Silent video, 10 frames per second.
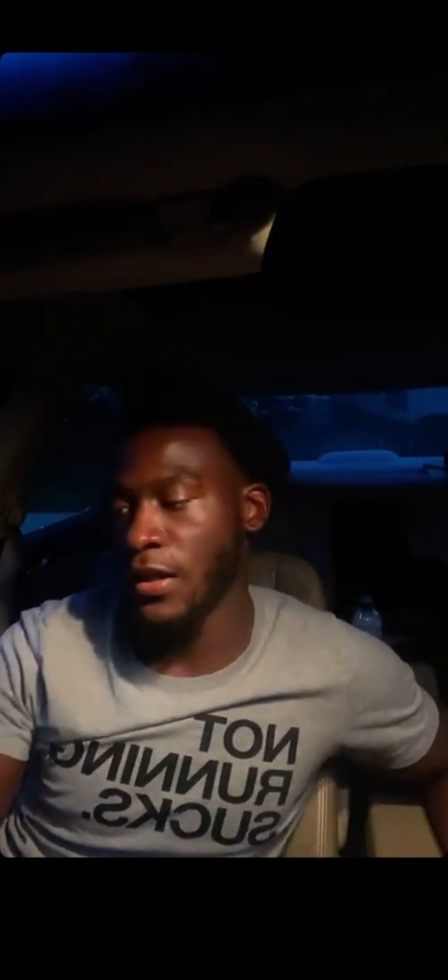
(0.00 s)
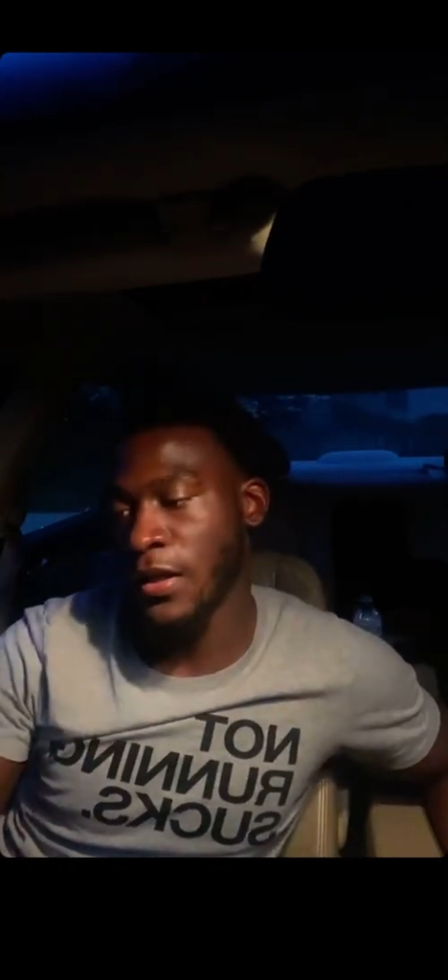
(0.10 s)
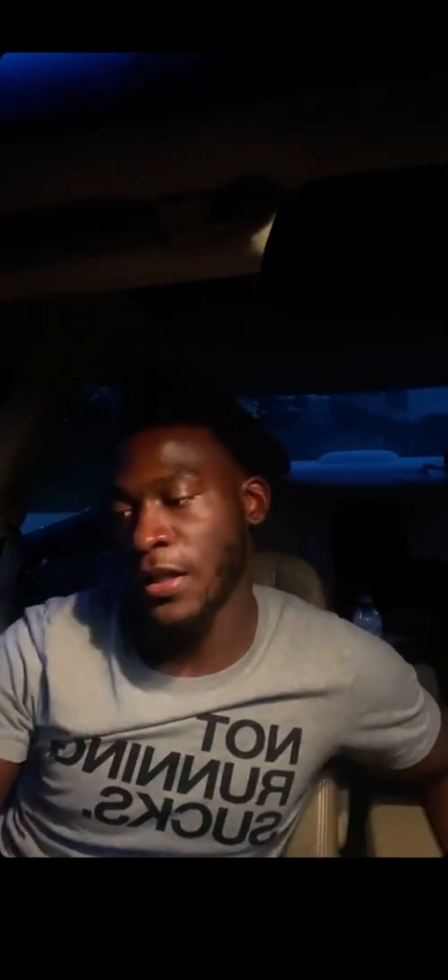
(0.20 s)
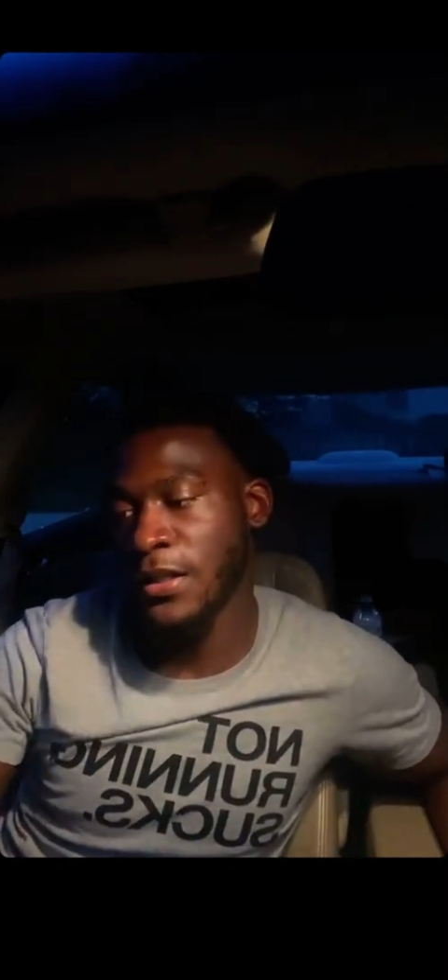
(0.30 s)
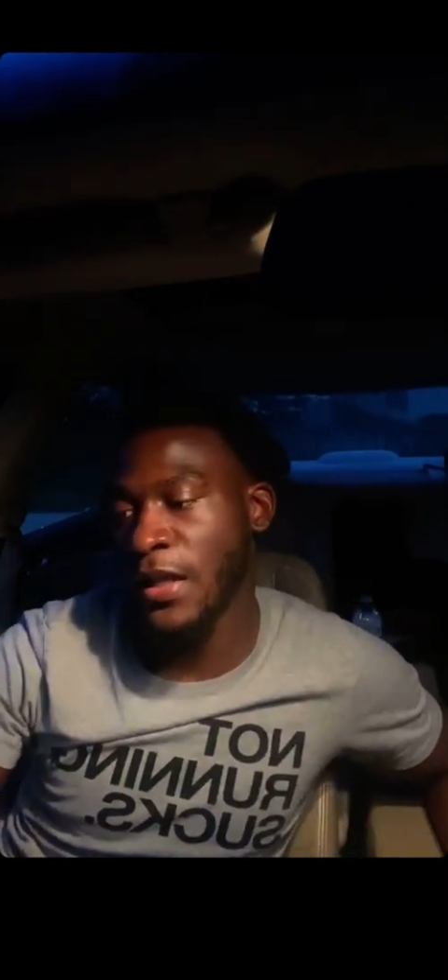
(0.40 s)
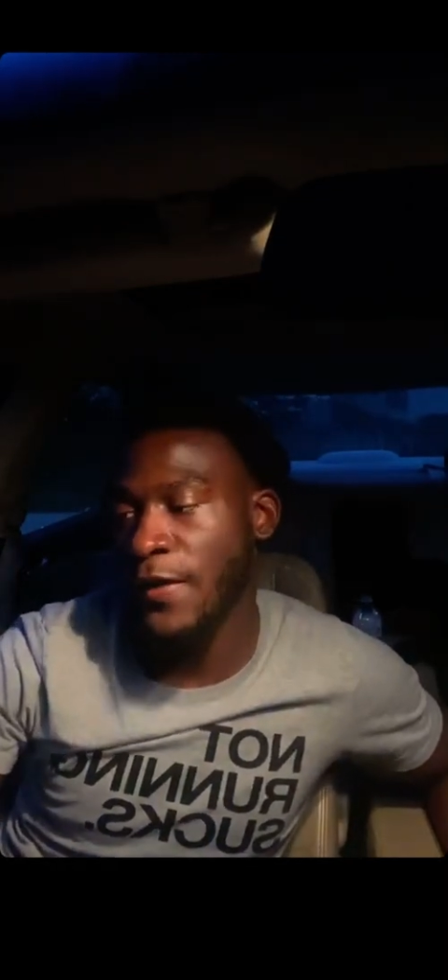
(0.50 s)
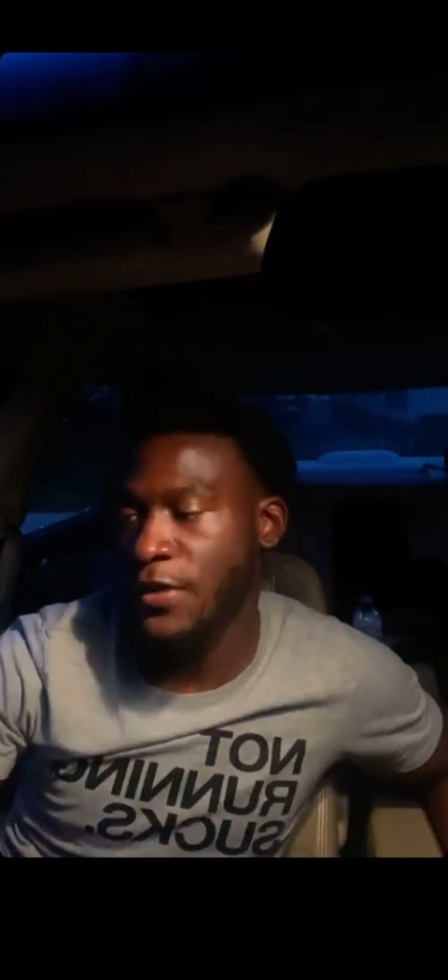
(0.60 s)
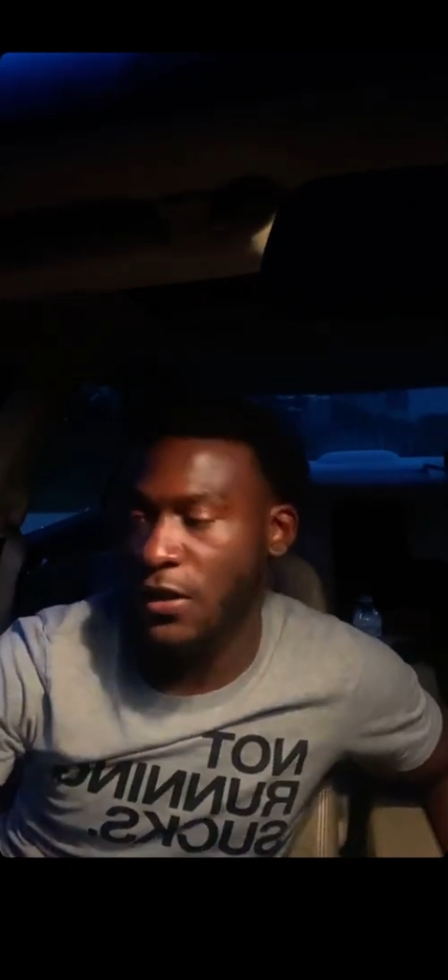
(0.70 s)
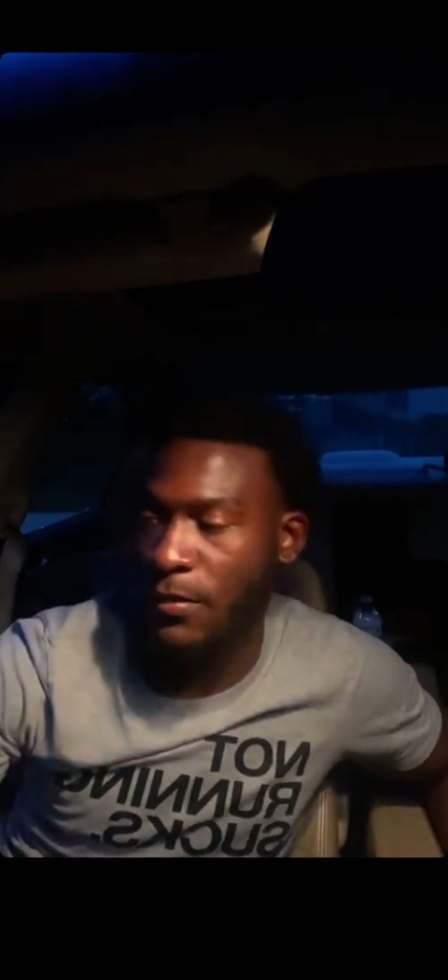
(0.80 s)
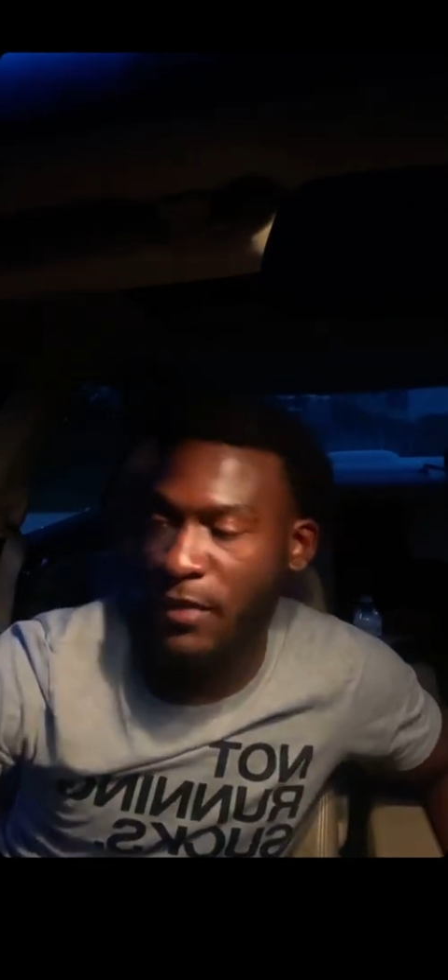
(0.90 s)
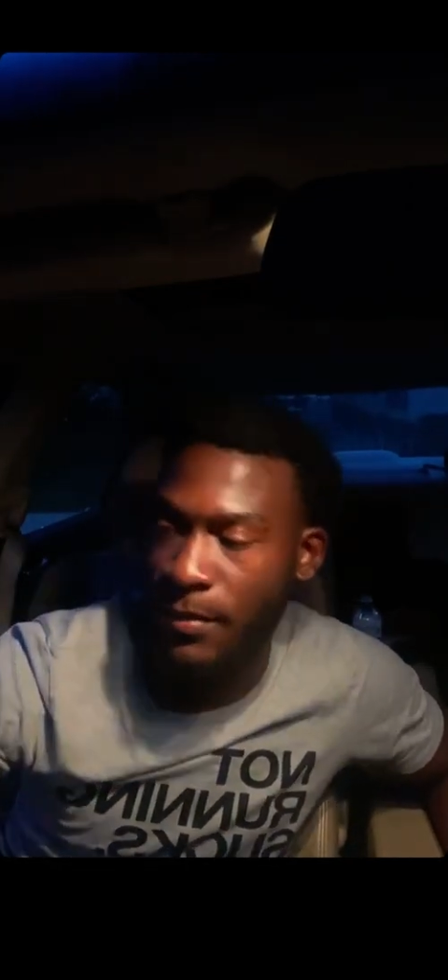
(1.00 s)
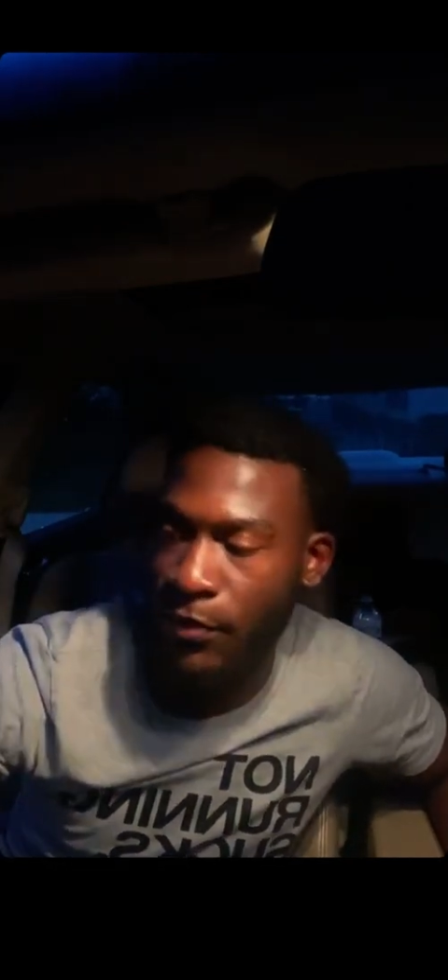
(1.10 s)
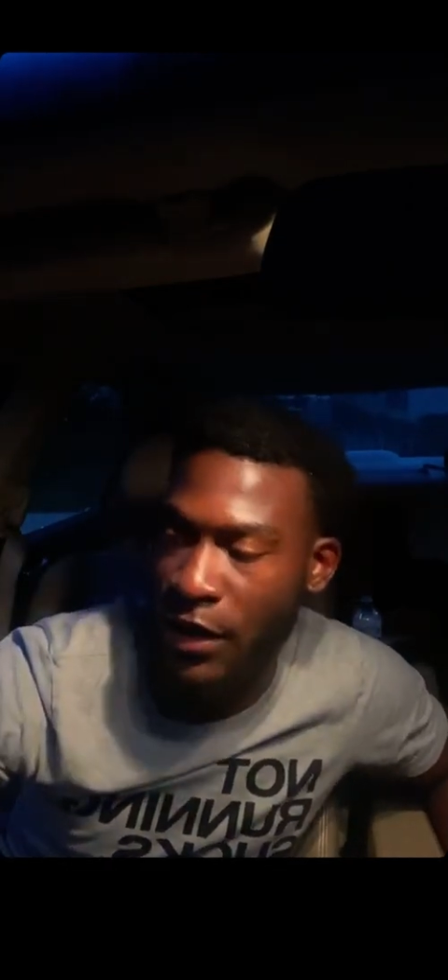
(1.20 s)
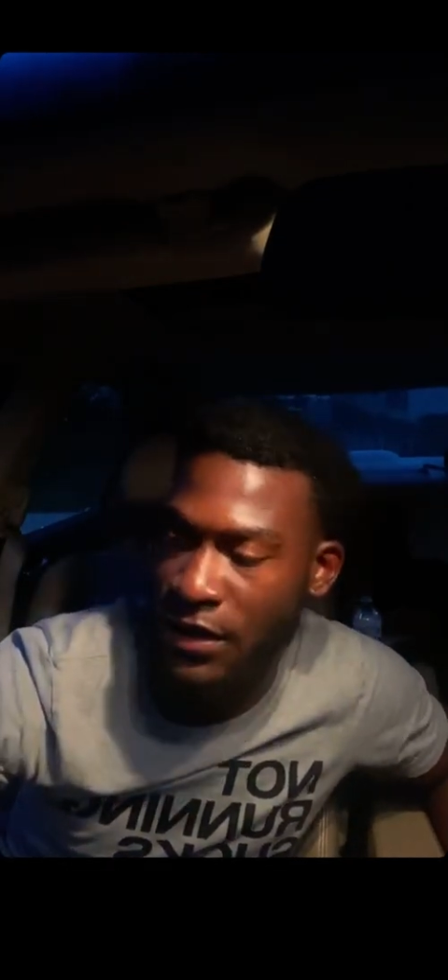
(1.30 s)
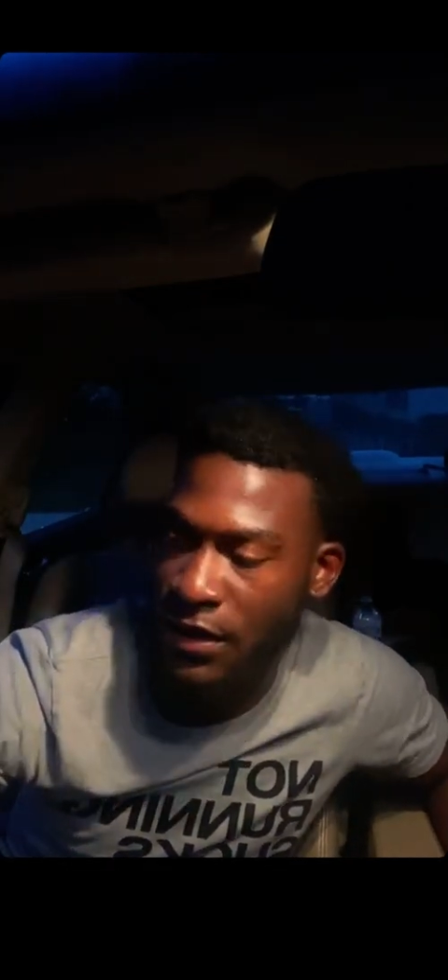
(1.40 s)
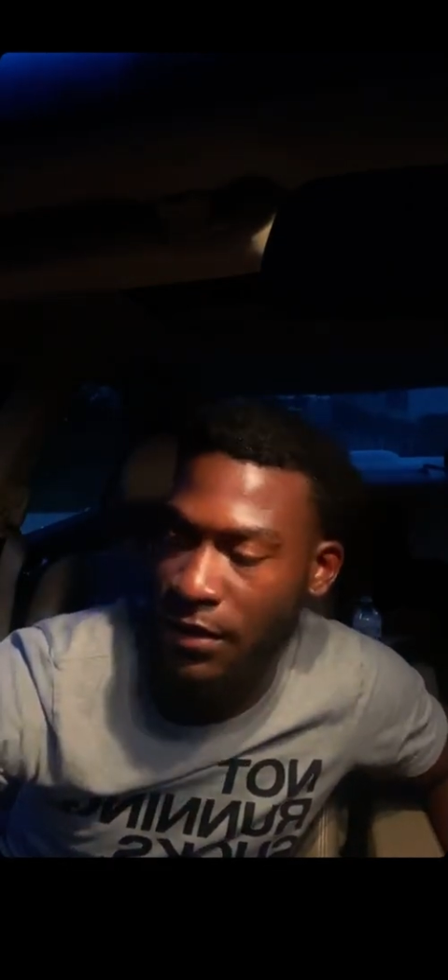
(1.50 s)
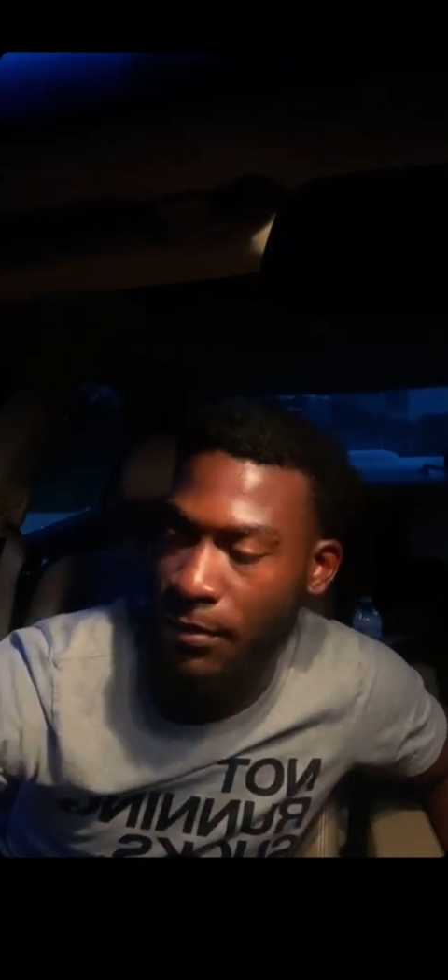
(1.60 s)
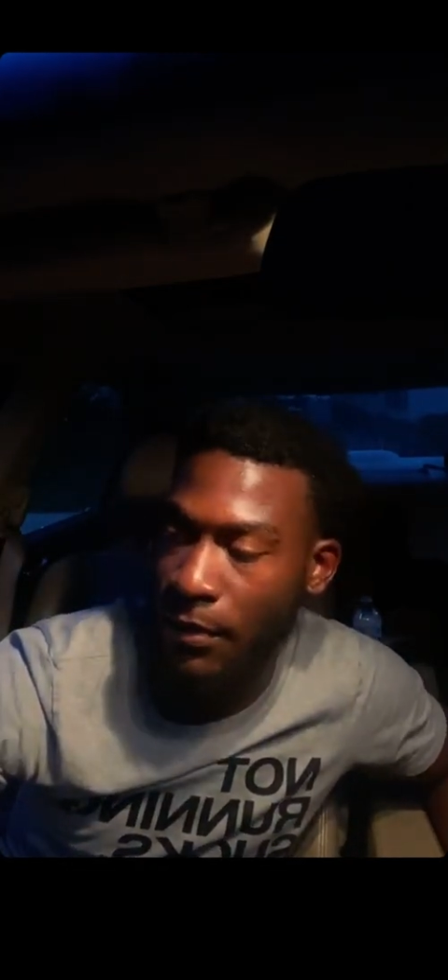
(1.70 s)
his life should have been pressured.